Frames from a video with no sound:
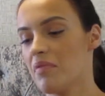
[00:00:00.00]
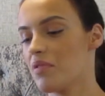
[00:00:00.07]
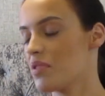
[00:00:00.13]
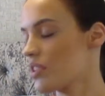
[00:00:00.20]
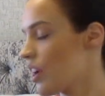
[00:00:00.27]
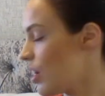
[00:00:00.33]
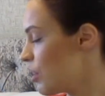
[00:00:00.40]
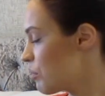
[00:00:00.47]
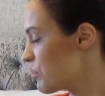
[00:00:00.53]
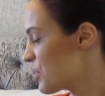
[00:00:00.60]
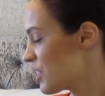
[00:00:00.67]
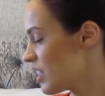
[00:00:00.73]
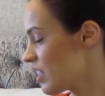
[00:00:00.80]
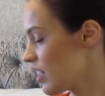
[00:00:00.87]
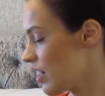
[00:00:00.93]
So
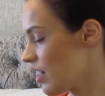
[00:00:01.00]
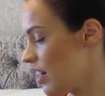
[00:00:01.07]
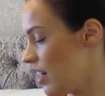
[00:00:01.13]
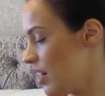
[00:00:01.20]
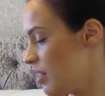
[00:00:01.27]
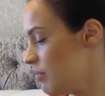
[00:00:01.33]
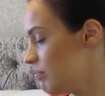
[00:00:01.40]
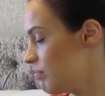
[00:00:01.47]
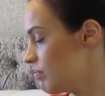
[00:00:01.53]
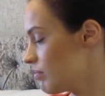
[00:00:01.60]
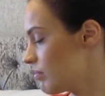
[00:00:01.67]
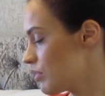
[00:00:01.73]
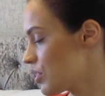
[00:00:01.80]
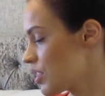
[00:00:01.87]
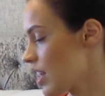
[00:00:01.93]
she
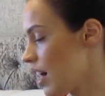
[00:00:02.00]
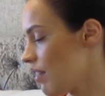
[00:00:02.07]
doesn't